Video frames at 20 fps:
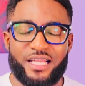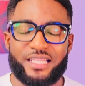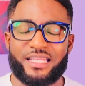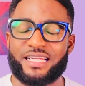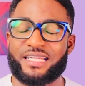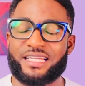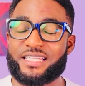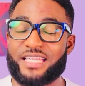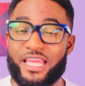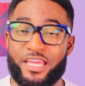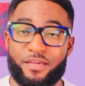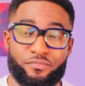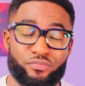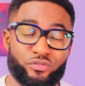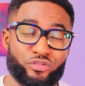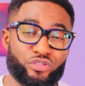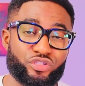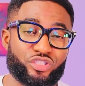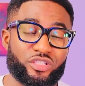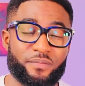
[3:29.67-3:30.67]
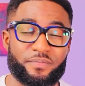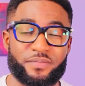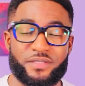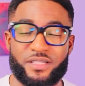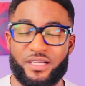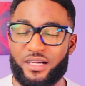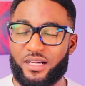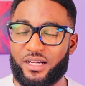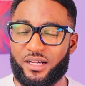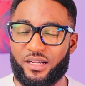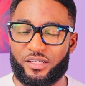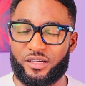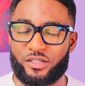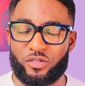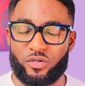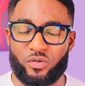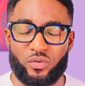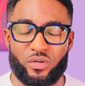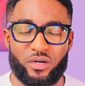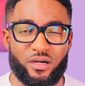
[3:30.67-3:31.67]
That is Hebrews chapter
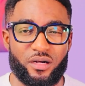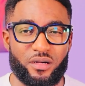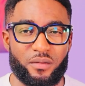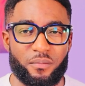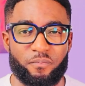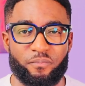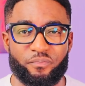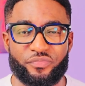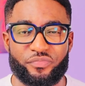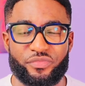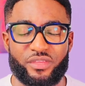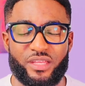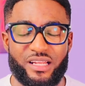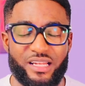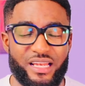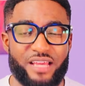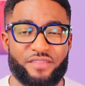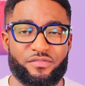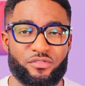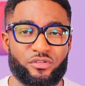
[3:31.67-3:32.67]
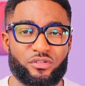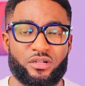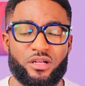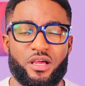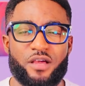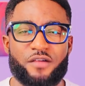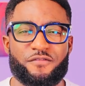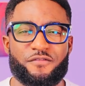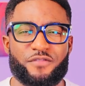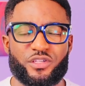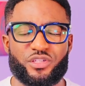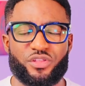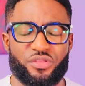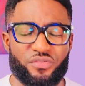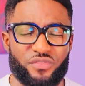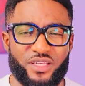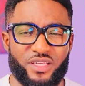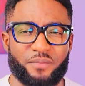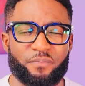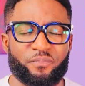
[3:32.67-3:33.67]
11 verse
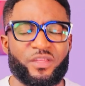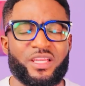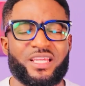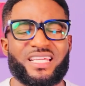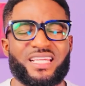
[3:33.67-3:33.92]
3.